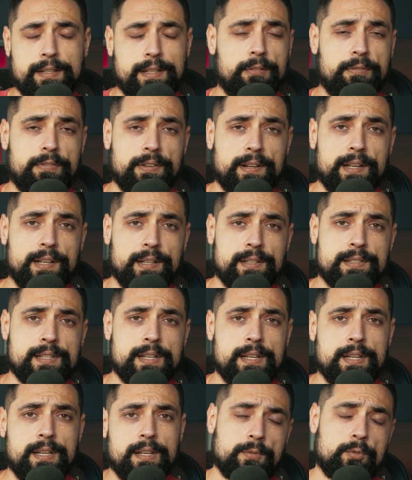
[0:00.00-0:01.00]
and everything else,
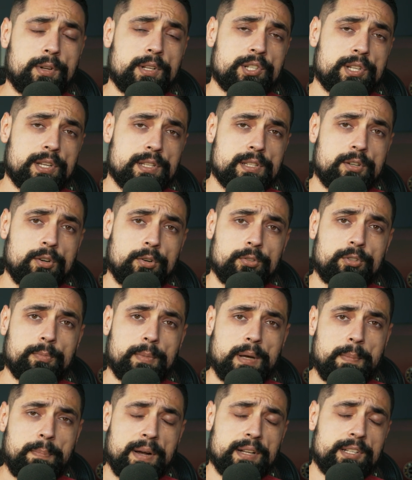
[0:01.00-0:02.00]
you can just go to
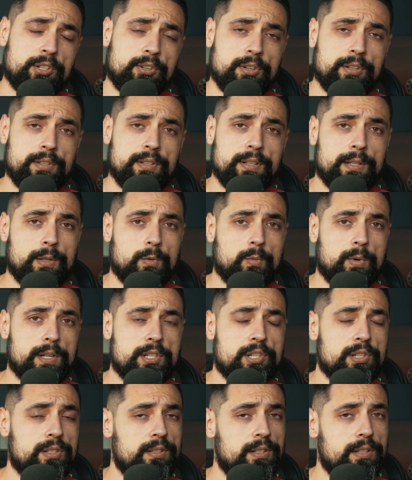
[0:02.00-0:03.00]
my Patreon and
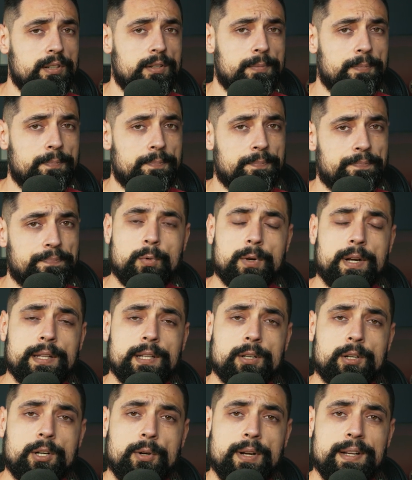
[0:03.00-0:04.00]
watch it there. We're
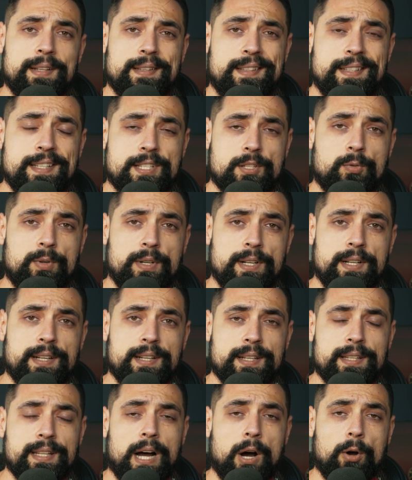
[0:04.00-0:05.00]
gonna create this
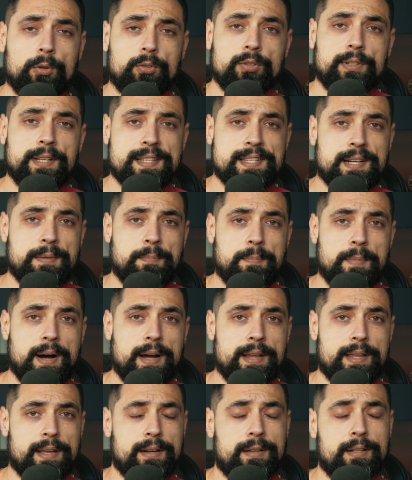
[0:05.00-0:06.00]
rig in Autodesk
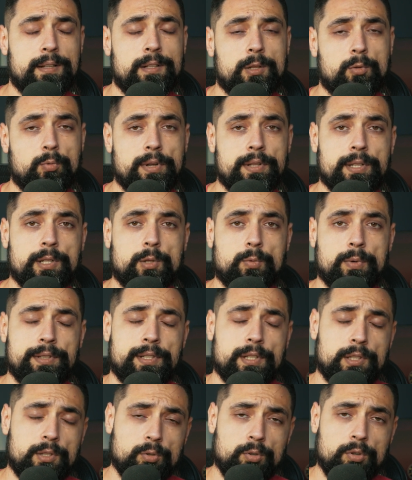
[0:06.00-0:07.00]
Maya
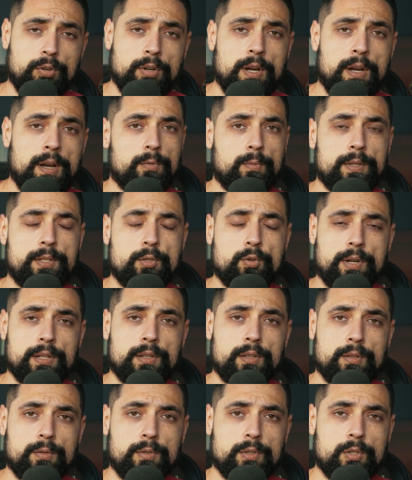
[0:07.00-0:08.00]
2022, but you
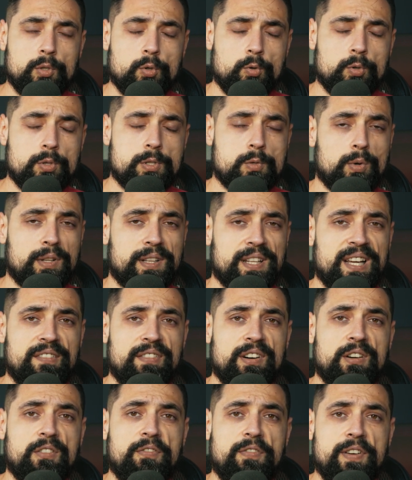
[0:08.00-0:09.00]
can use
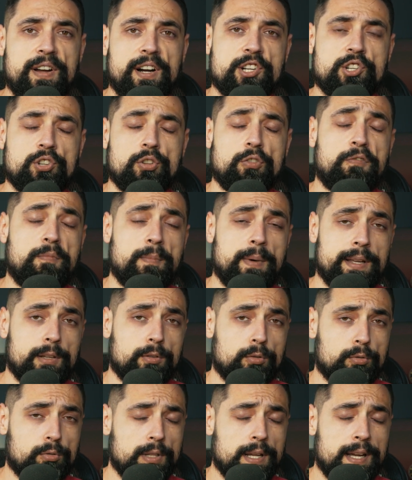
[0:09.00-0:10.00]
whatever version of Maya
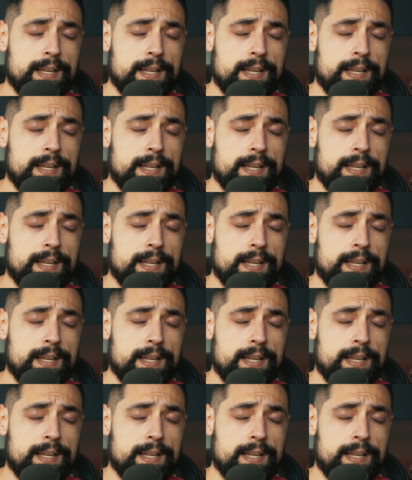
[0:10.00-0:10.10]
you'd